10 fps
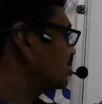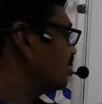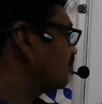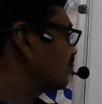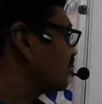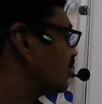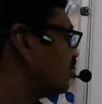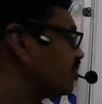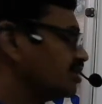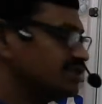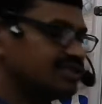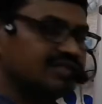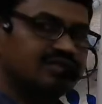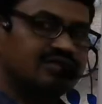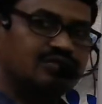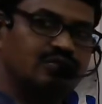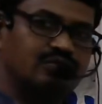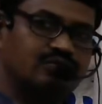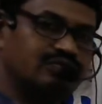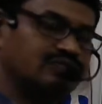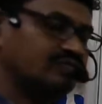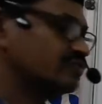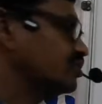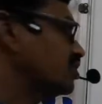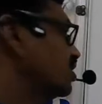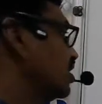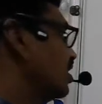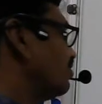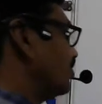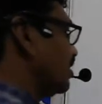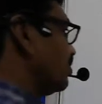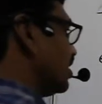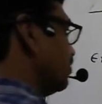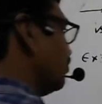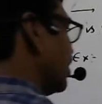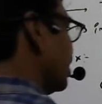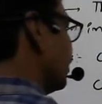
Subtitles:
of copper is 2. Here I am writing V.